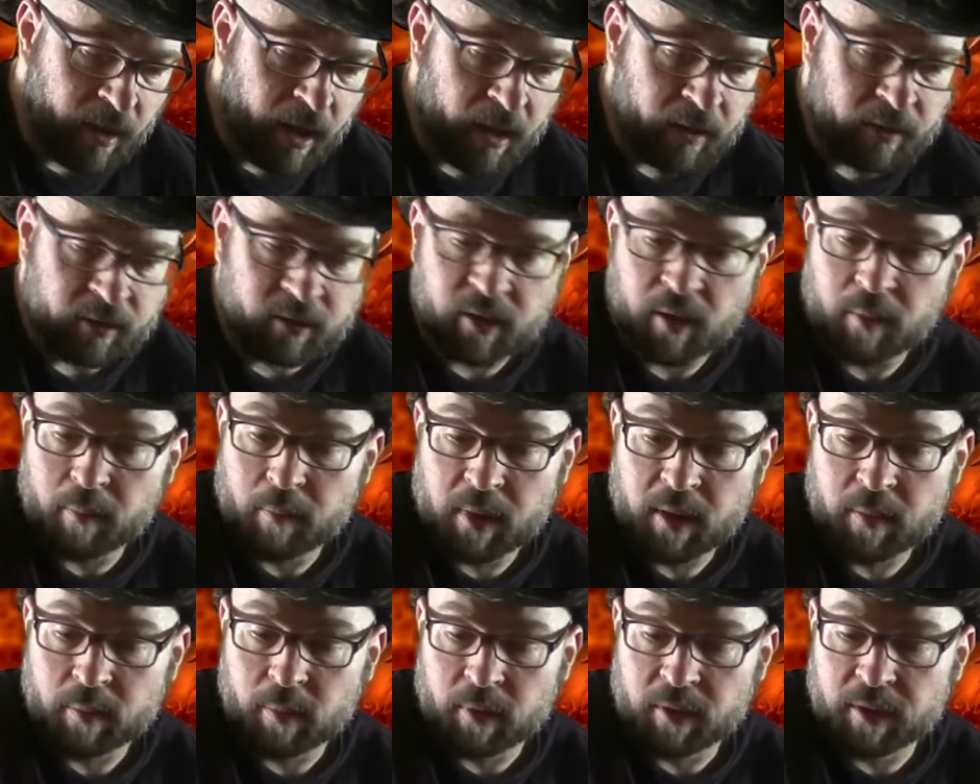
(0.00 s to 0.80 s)
how some
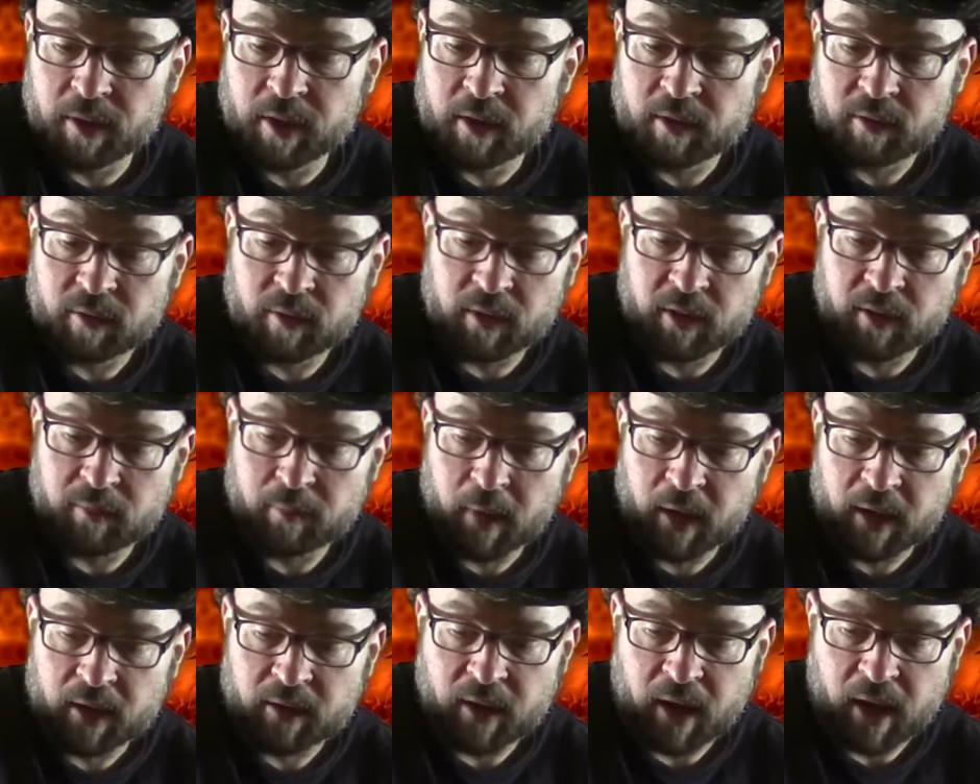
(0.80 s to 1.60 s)
people
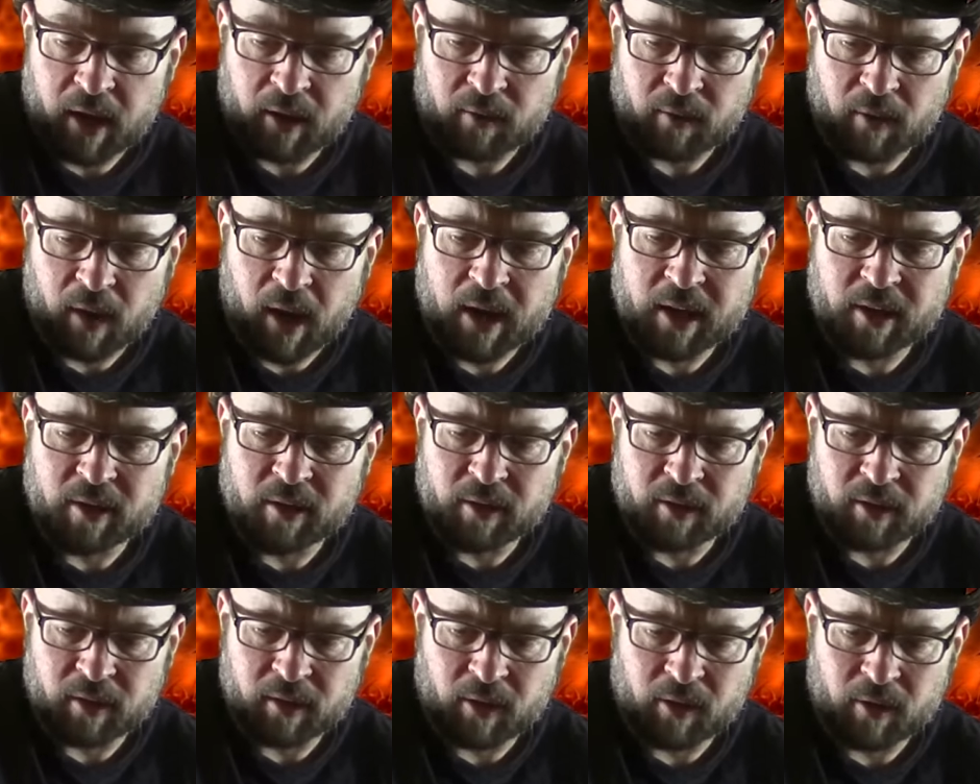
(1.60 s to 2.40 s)
disrespect that
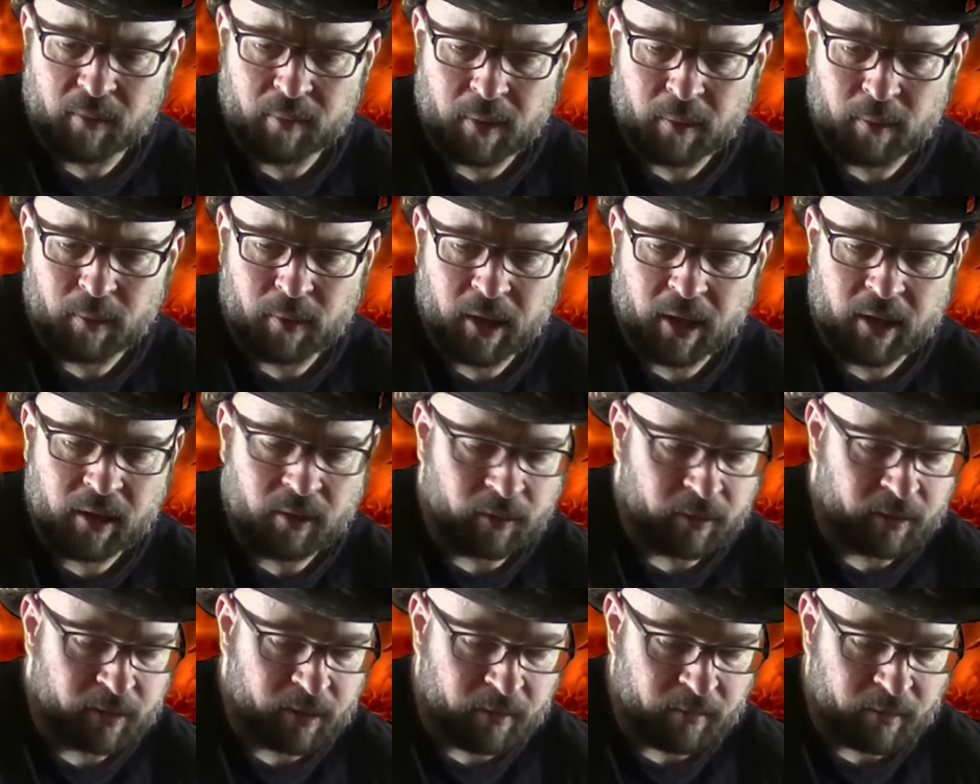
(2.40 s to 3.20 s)
writers and other people. They
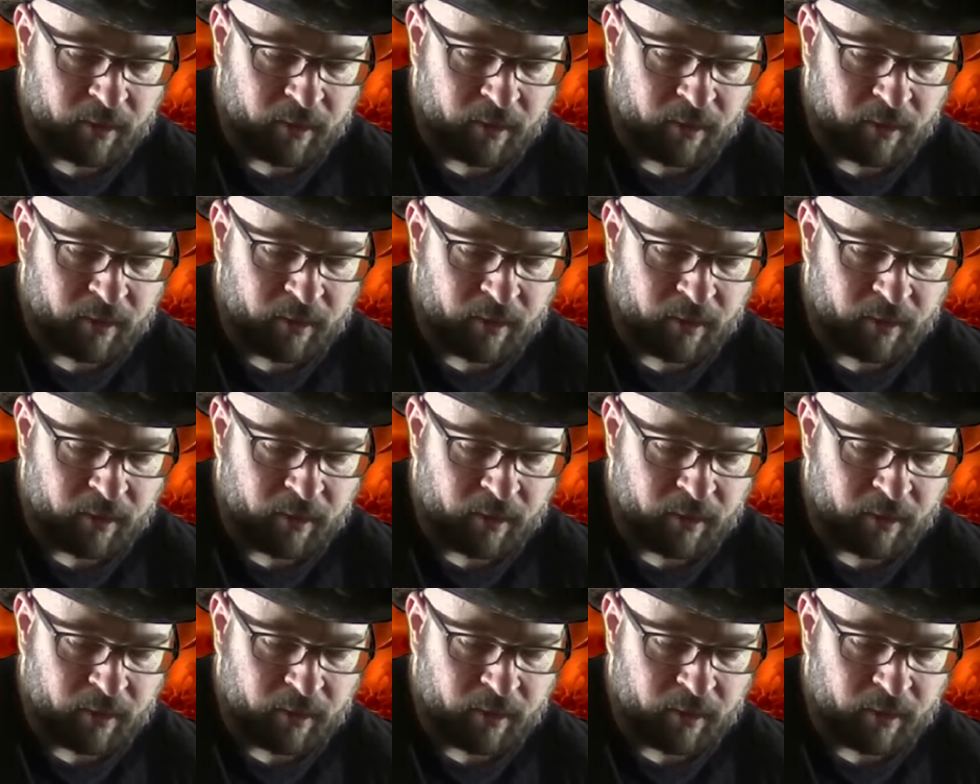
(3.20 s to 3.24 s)
don't seem